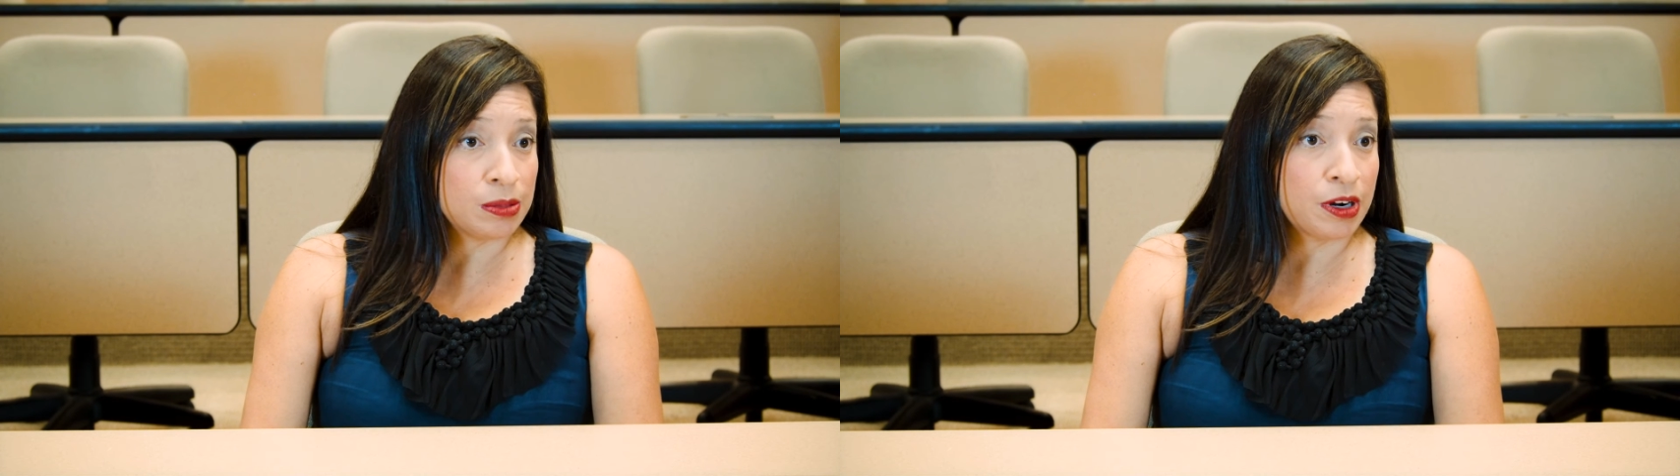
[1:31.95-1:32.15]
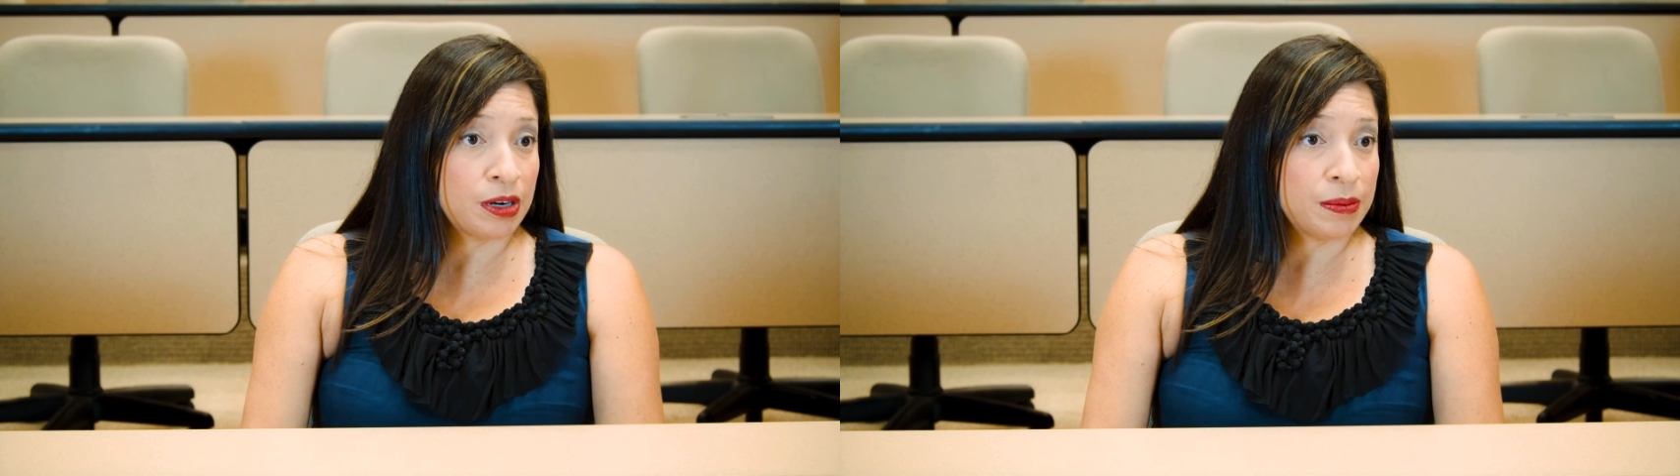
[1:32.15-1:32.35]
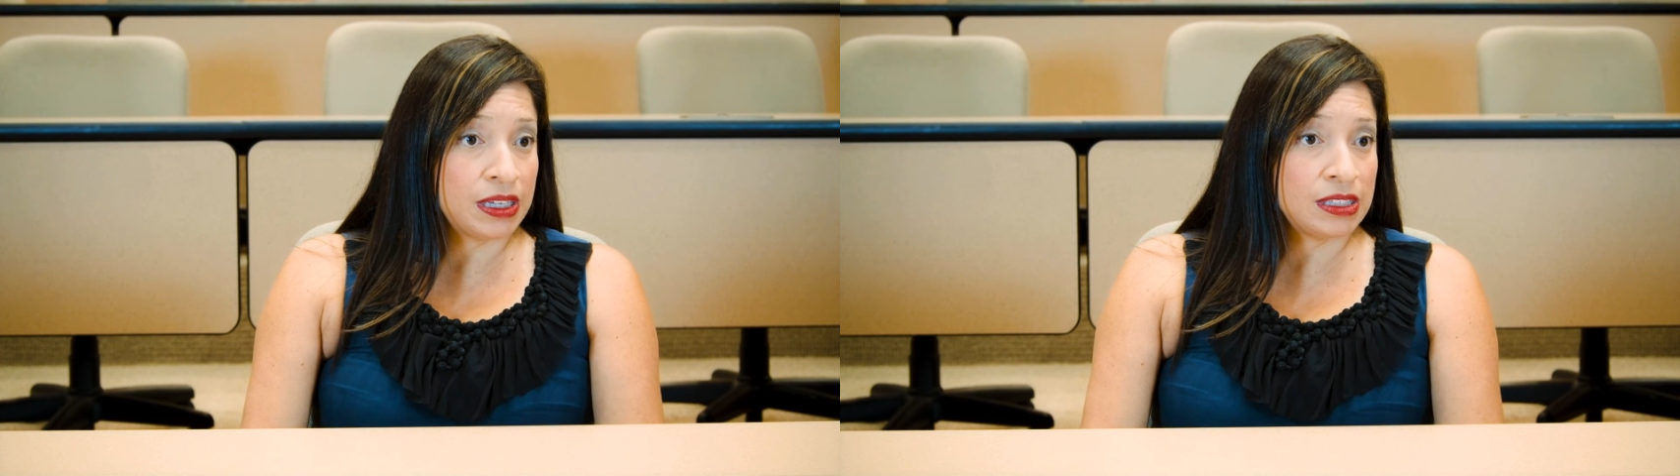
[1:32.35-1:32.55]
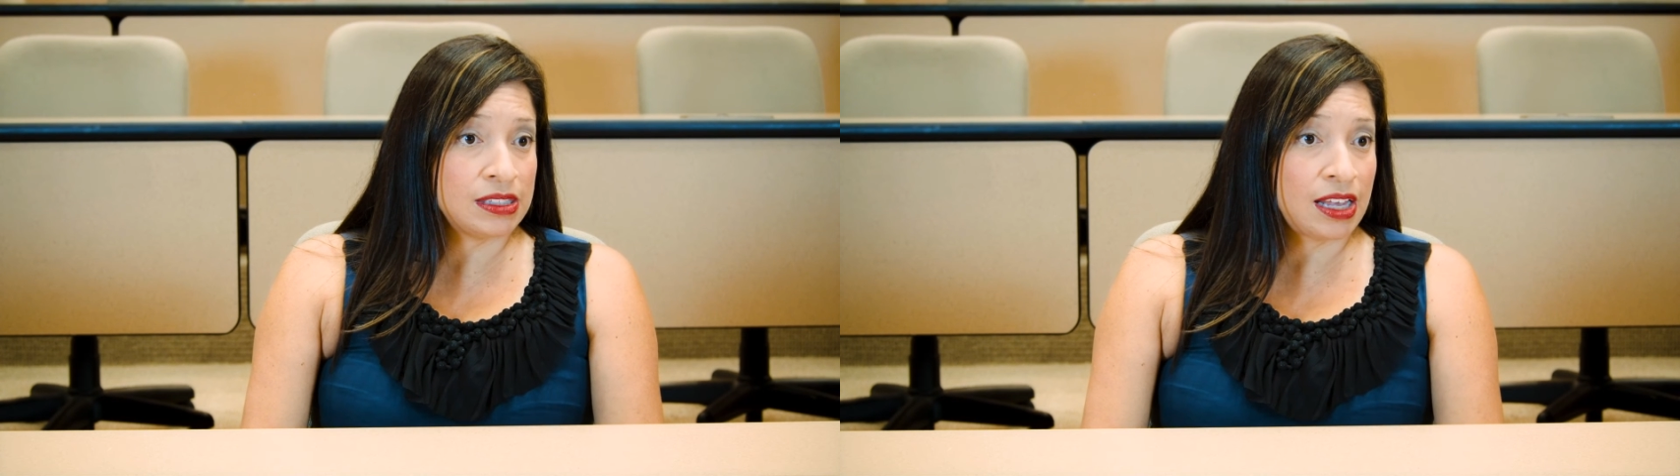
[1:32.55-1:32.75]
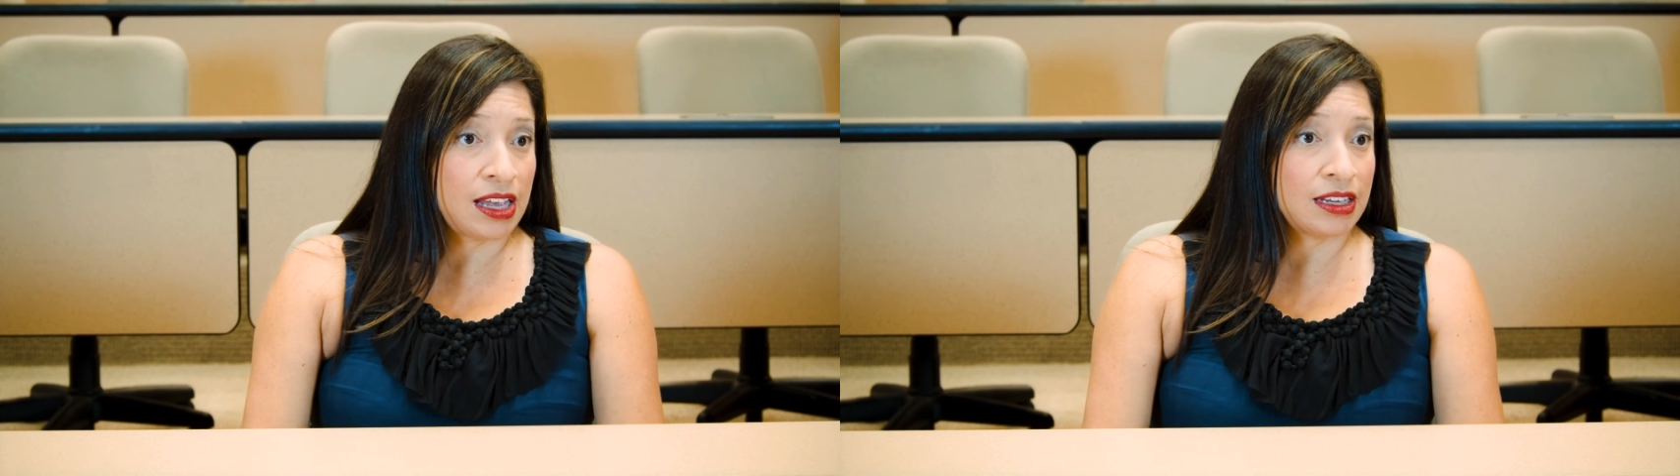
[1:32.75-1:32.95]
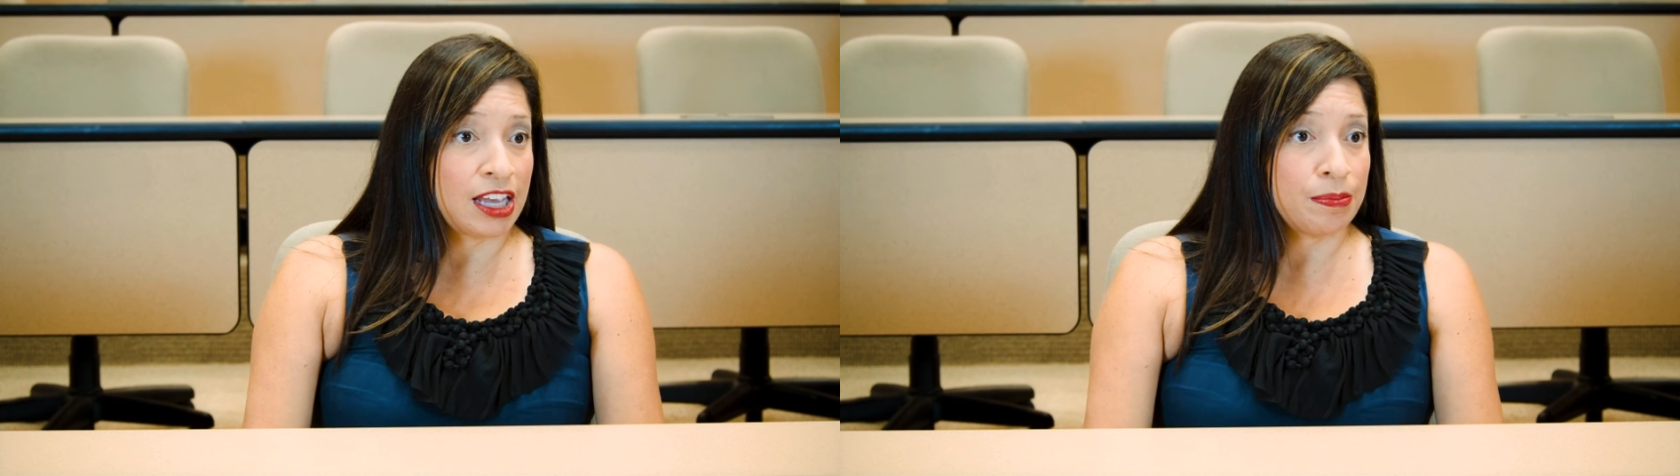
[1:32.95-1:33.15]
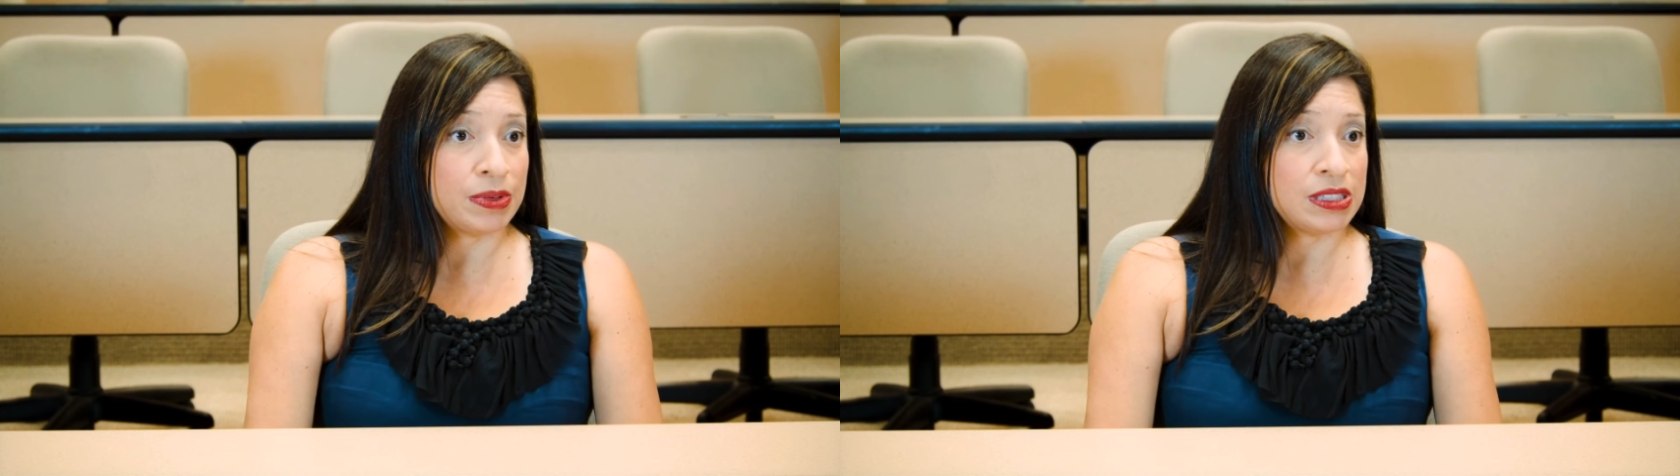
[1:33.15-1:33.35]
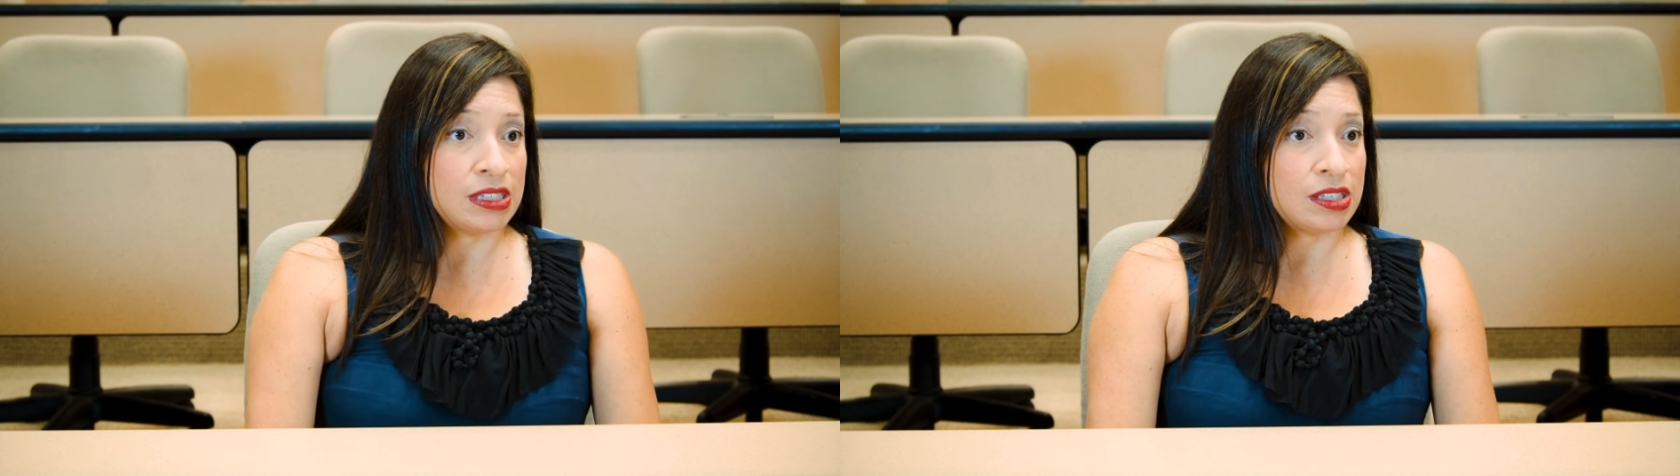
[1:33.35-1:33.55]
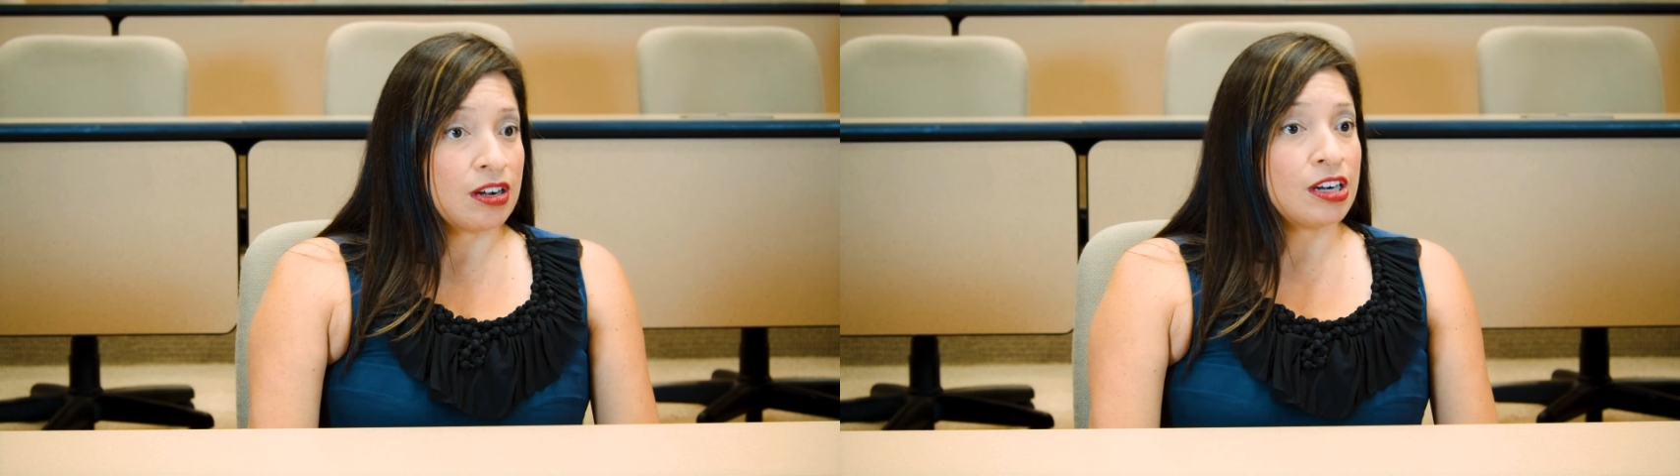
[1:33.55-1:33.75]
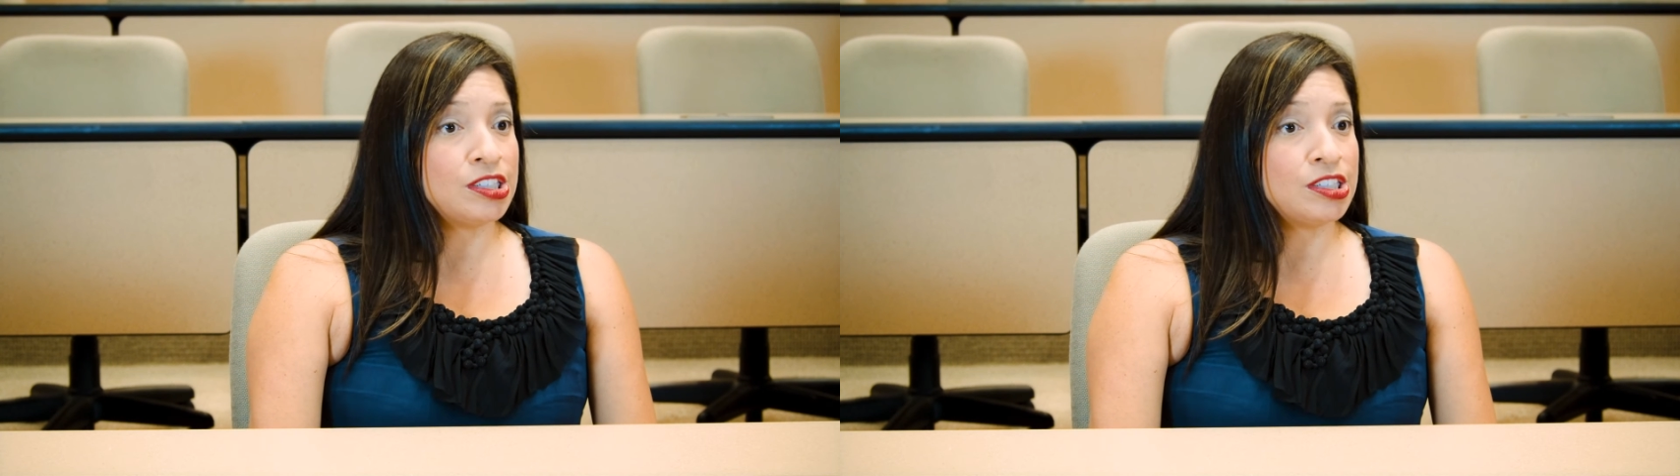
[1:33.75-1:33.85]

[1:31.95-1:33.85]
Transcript: departments and campuses that